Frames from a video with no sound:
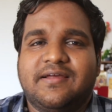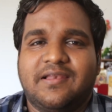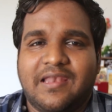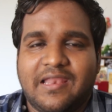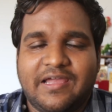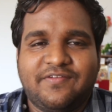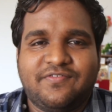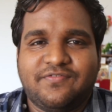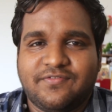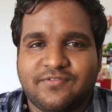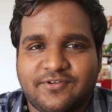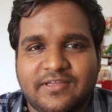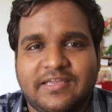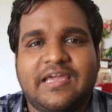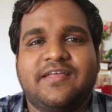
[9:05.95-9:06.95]
life
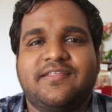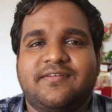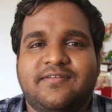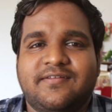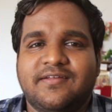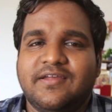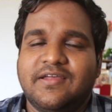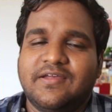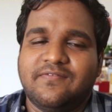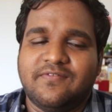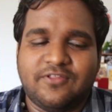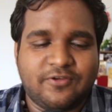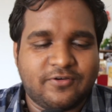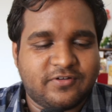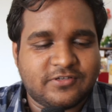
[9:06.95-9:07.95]
together
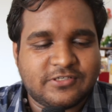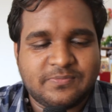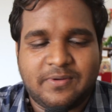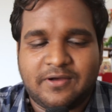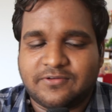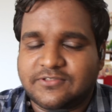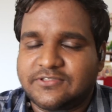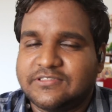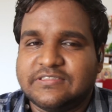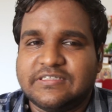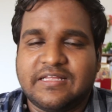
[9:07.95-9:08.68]
with your spouse,